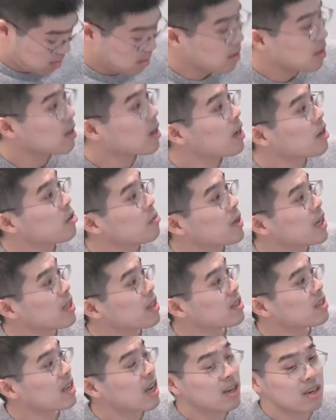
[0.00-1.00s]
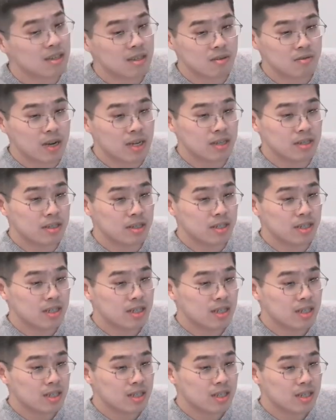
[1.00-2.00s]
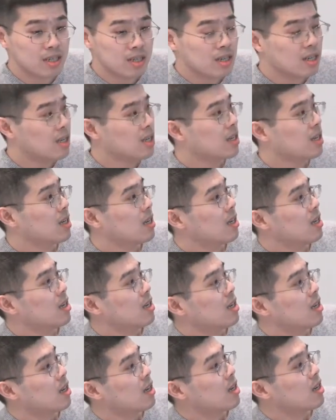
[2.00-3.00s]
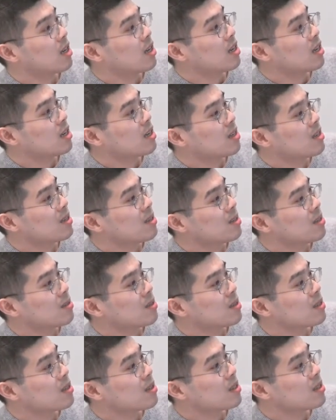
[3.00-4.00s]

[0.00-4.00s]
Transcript: Uh, you mean the seller strategy? Yeah. Uh, so it is also